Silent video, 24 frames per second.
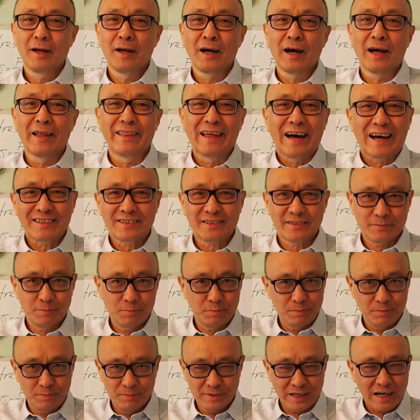and that's
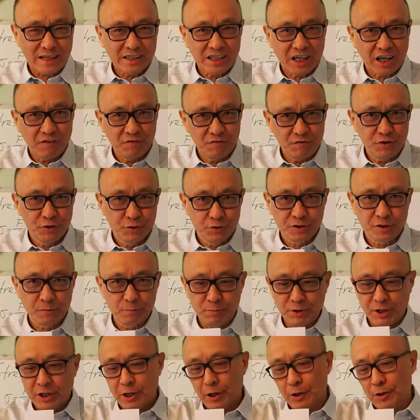that confusion
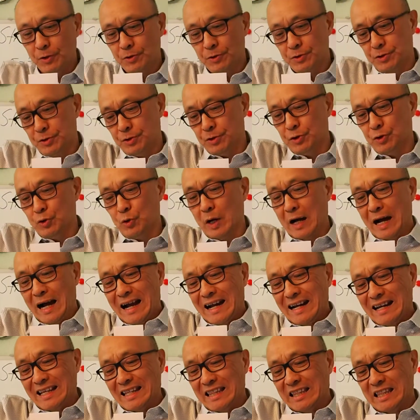because you're
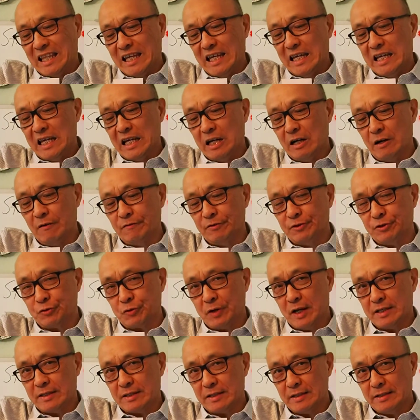only thinking of
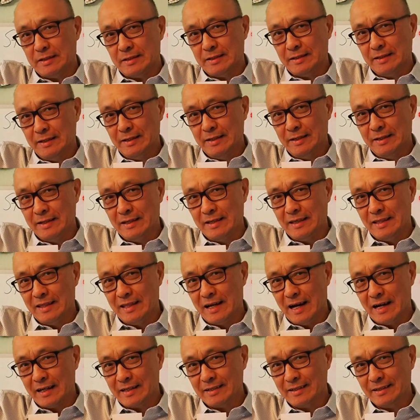stresses in
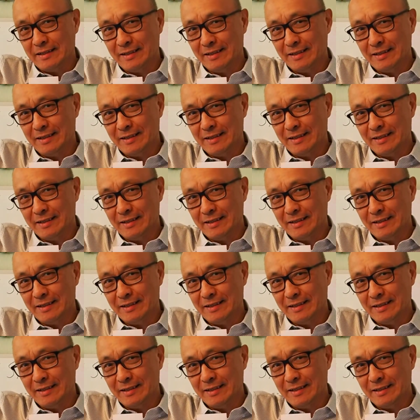that